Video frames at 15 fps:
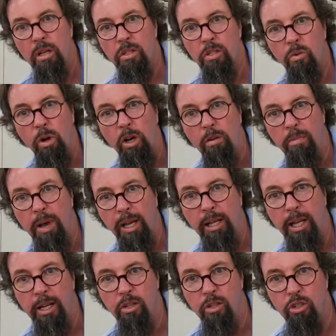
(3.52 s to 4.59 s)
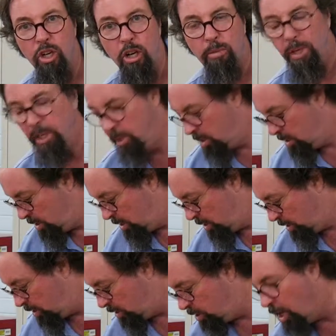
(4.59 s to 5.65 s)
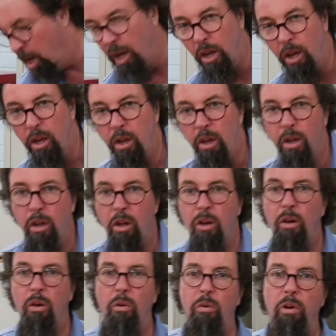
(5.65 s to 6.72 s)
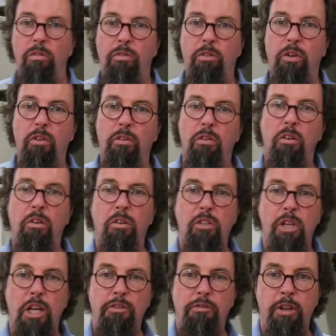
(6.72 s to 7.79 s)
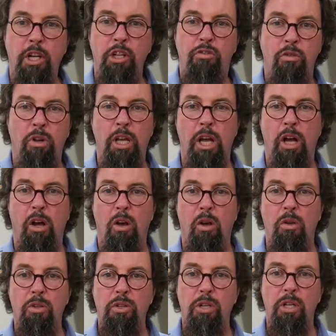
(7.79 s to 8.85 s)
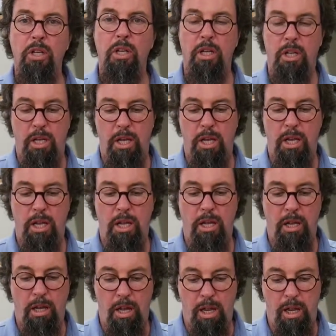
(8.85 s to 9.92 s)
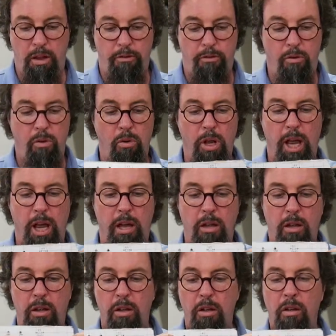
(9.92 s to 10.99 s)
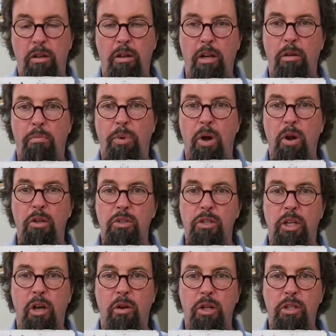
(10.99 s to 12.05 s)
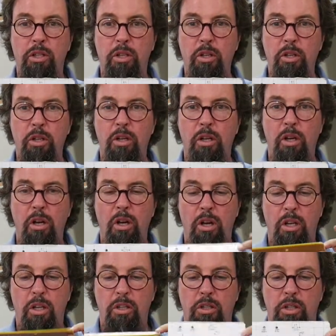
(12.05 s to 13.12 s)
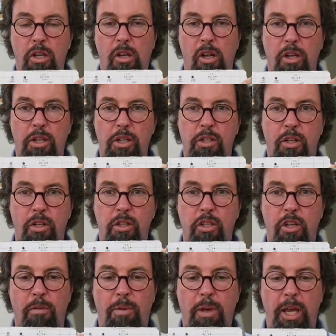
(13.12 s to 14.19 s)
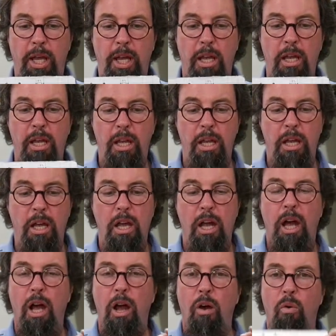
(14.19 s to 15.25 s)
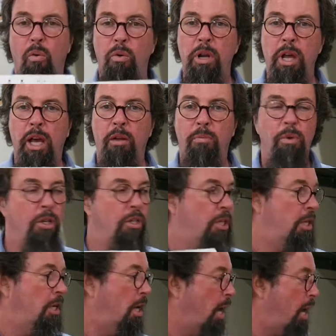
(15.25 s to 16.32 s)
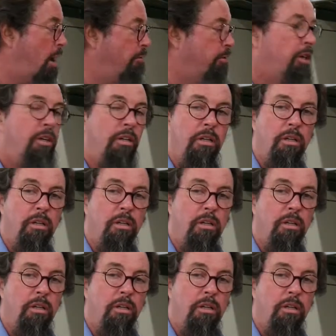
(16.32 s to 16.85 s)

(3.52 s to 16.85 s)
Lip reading: So welcome back, ladies and gentlemen. So we've just finished drilling our holes for all our components to go into. Still got this on top here. We're now going to put this in the oven,